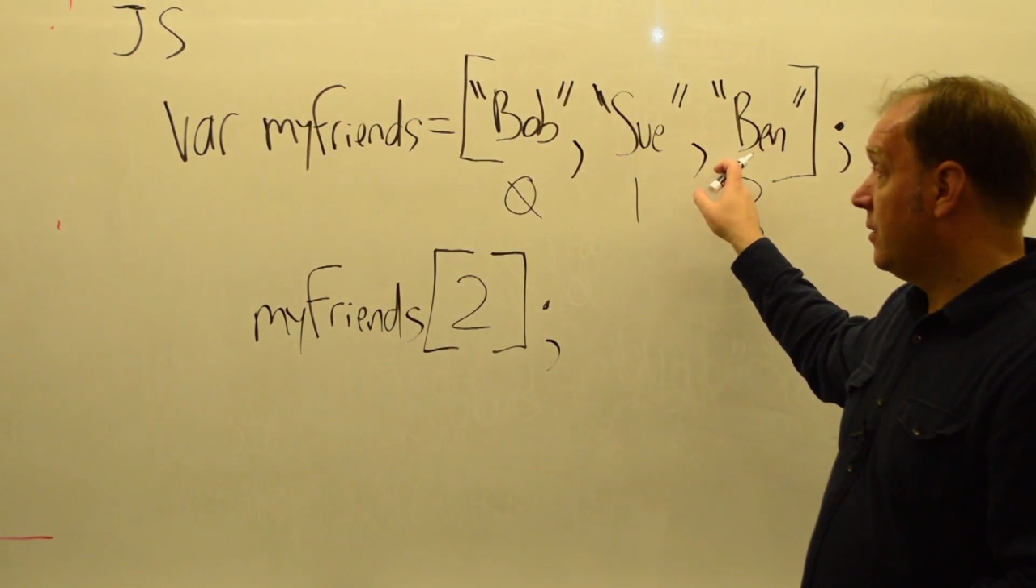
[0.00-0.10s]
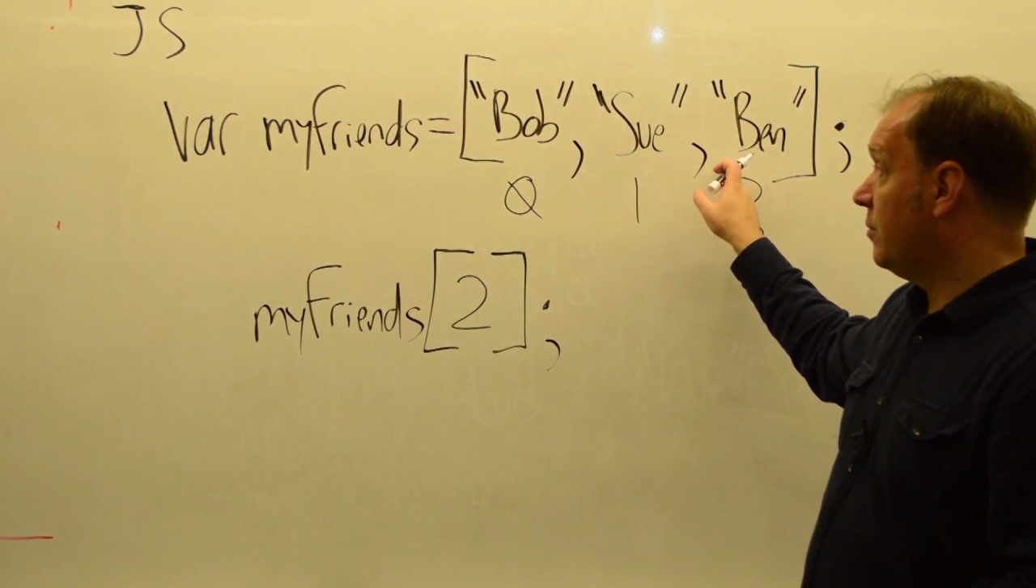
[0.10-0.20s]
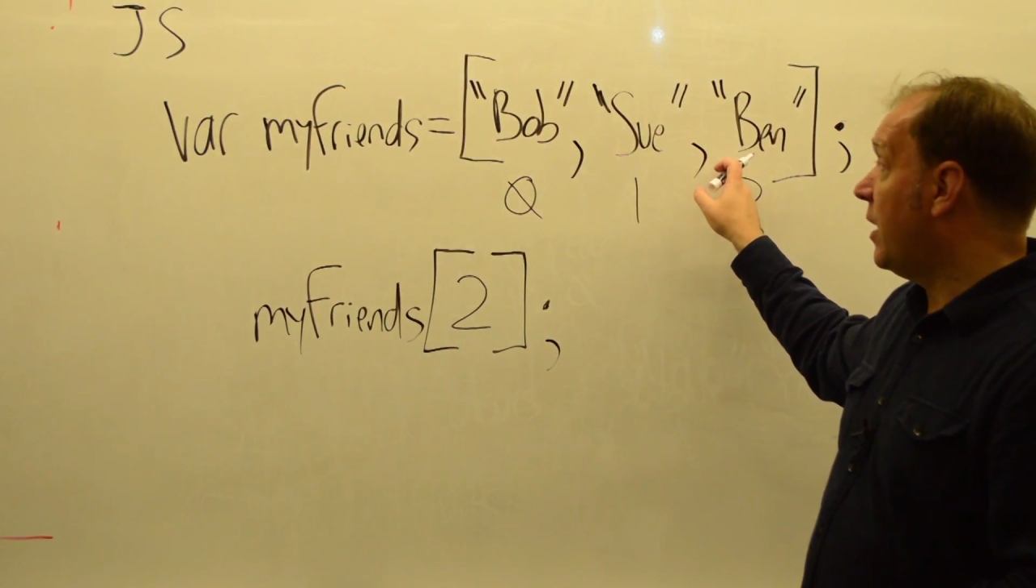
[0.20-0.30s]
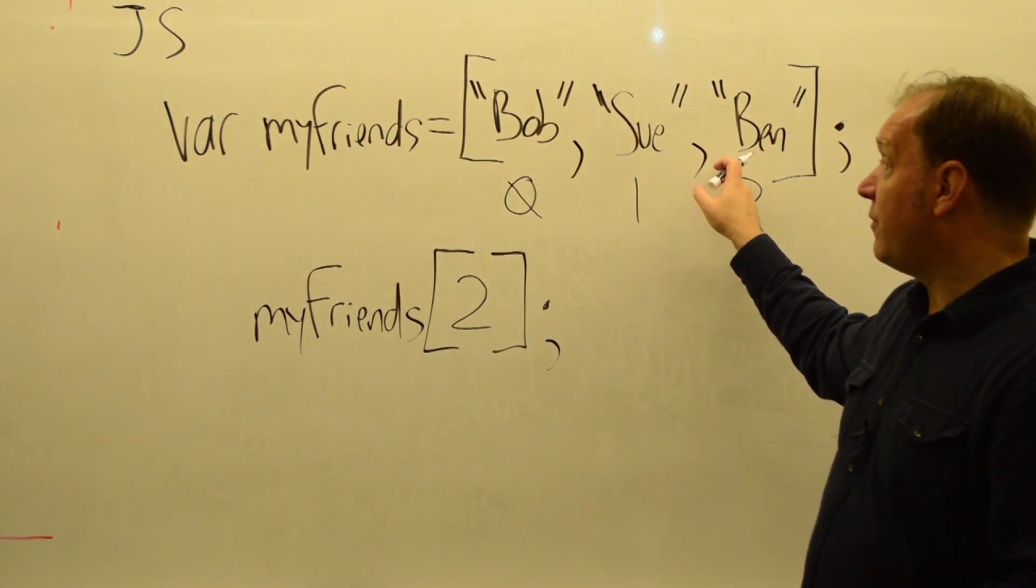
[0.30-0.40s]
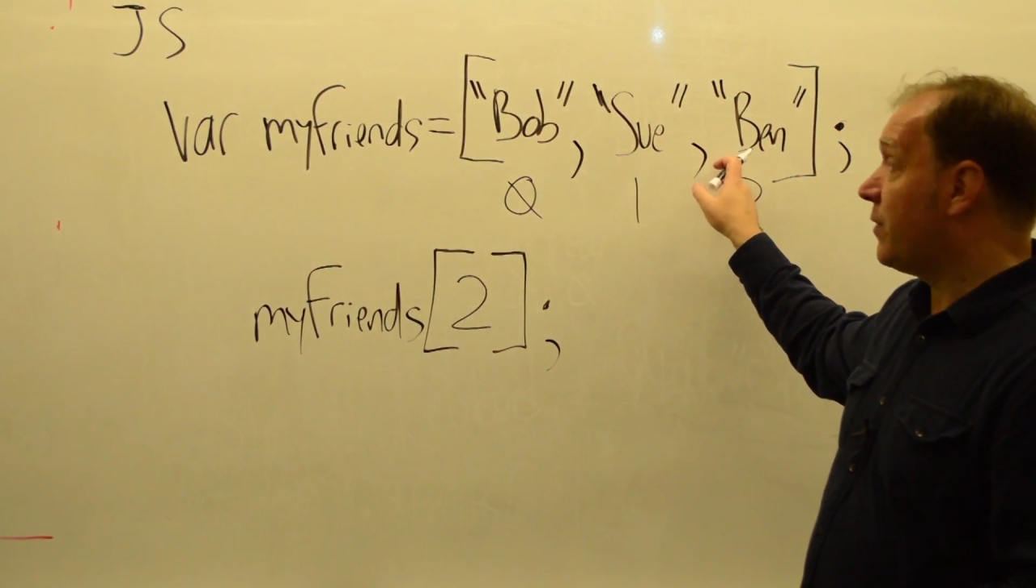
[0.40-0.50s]

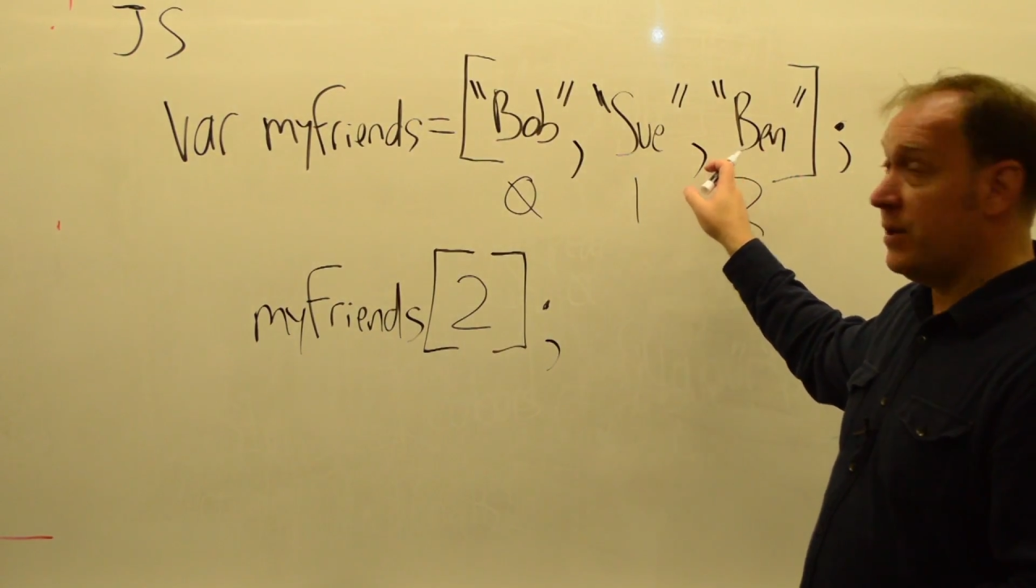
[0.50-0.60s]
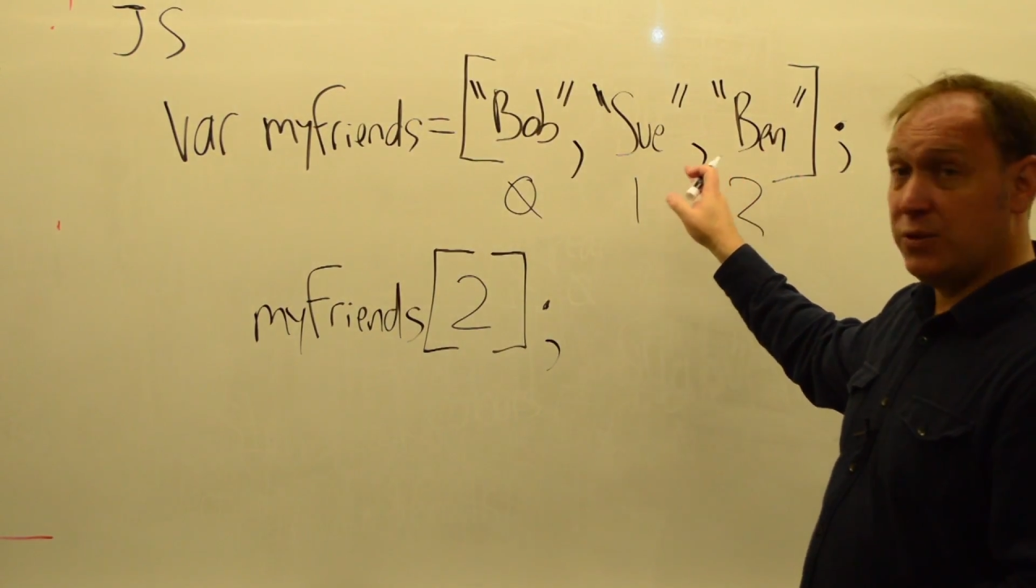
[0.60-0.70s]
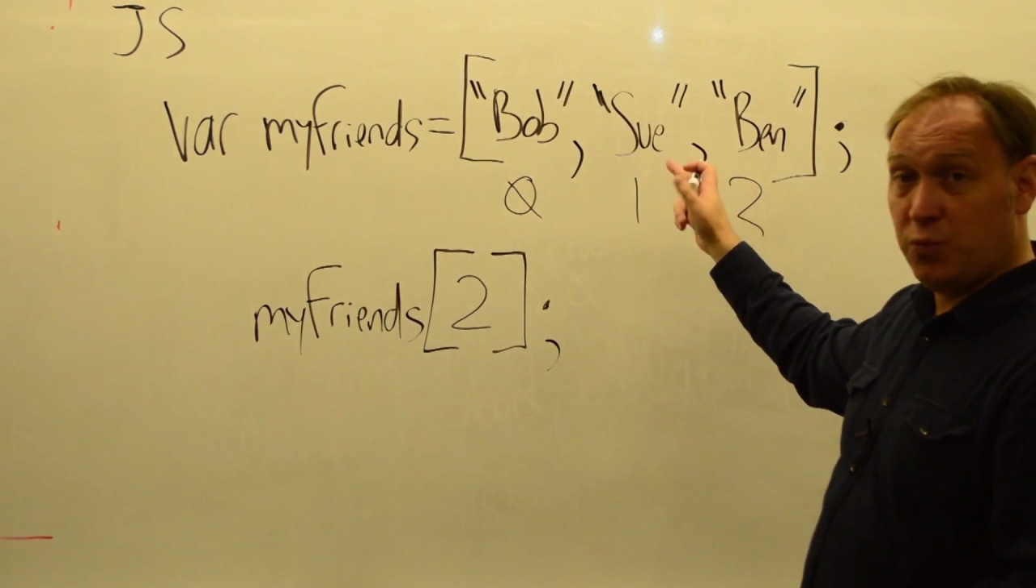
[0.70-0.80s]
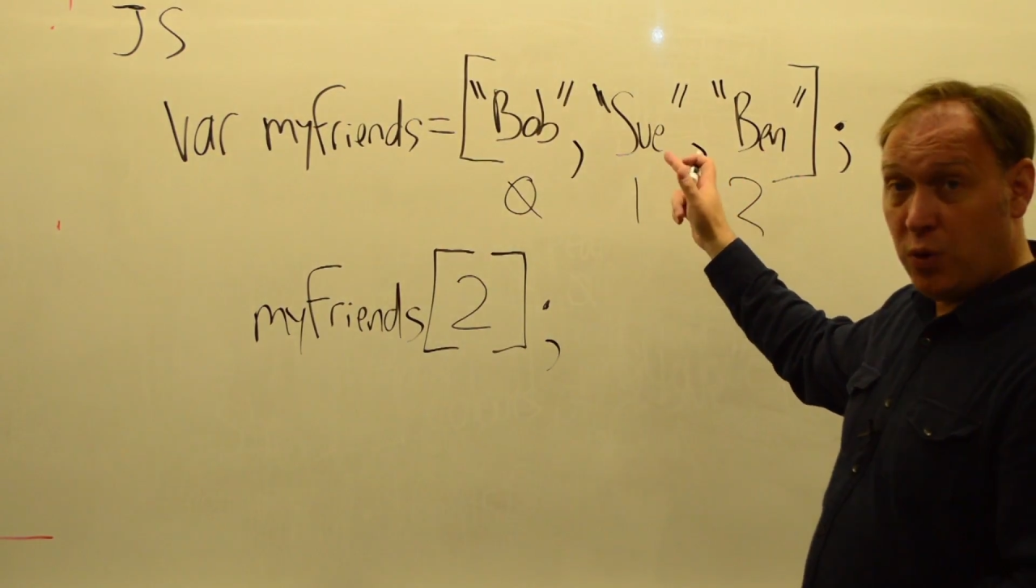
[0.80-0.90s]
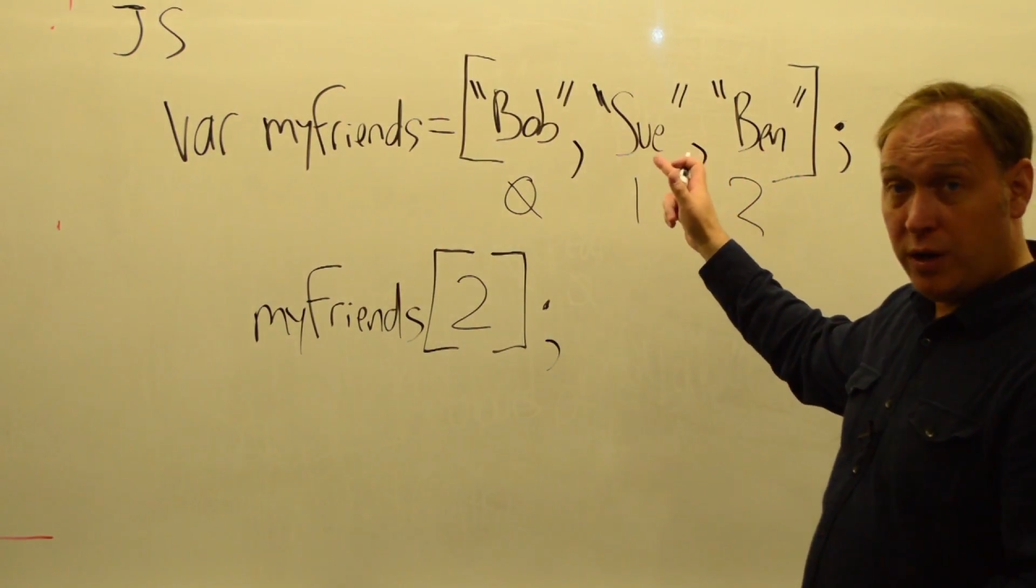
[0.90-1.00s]
My
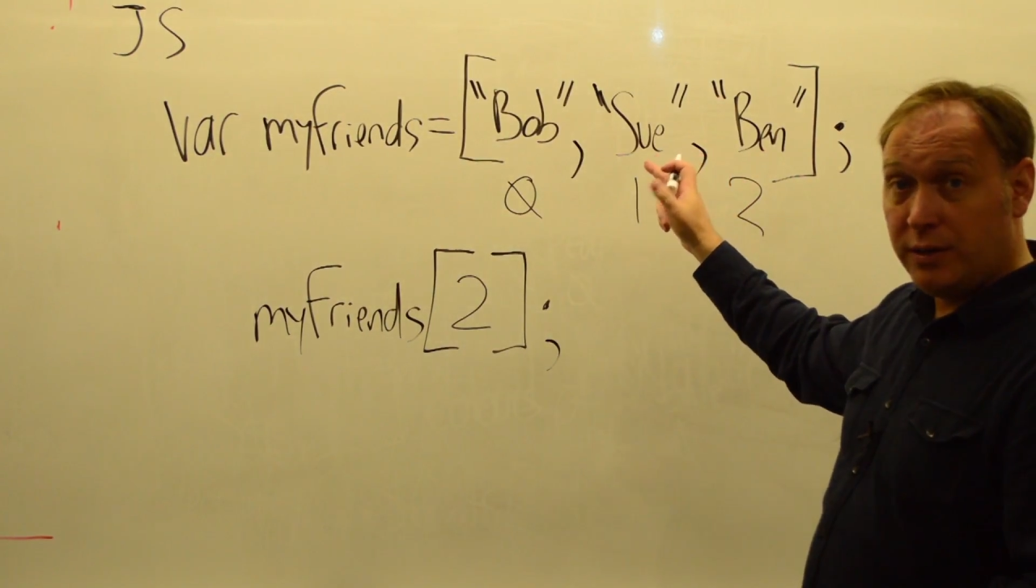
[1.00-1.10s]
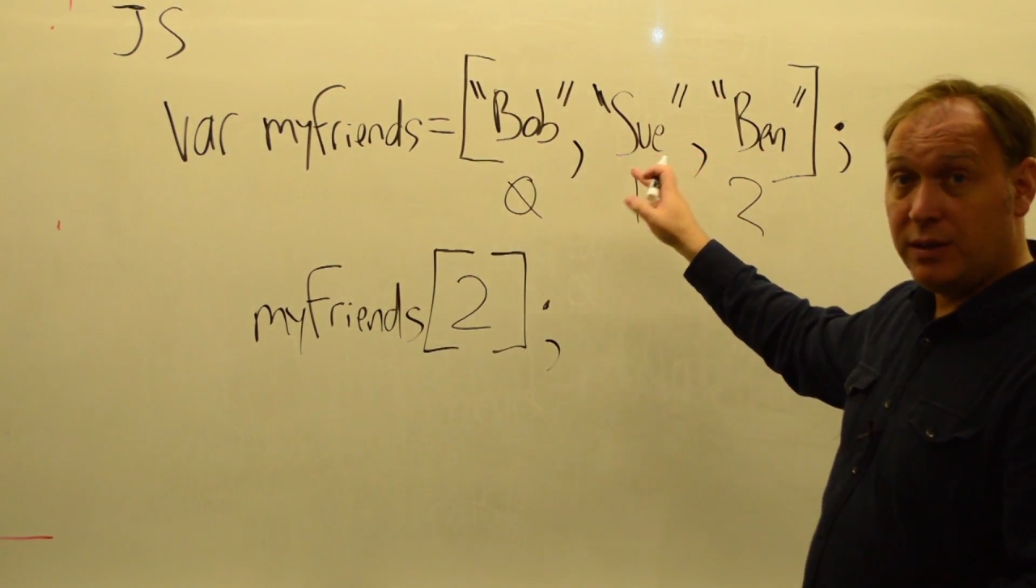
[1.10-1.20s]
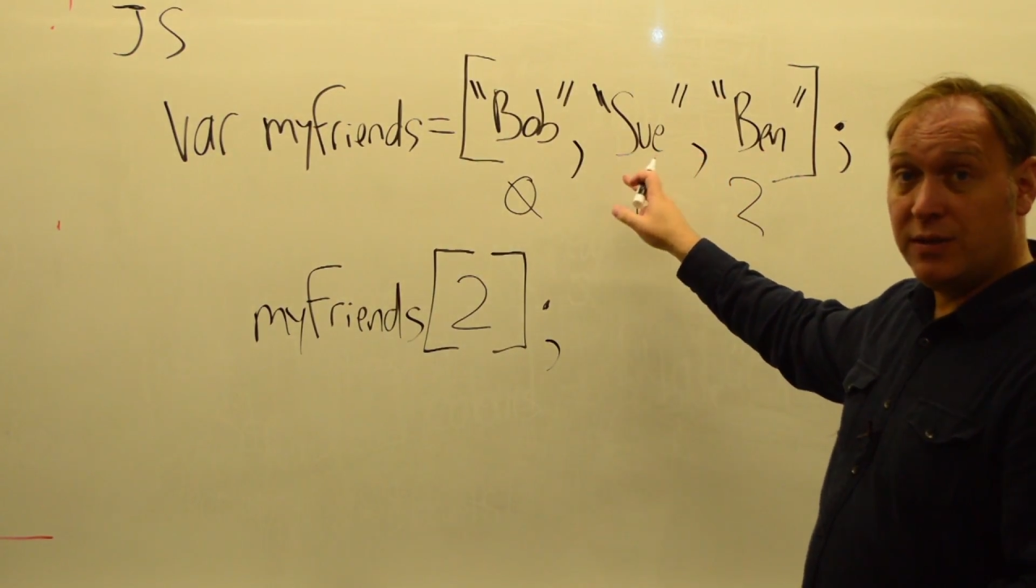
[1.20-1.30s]
friends 1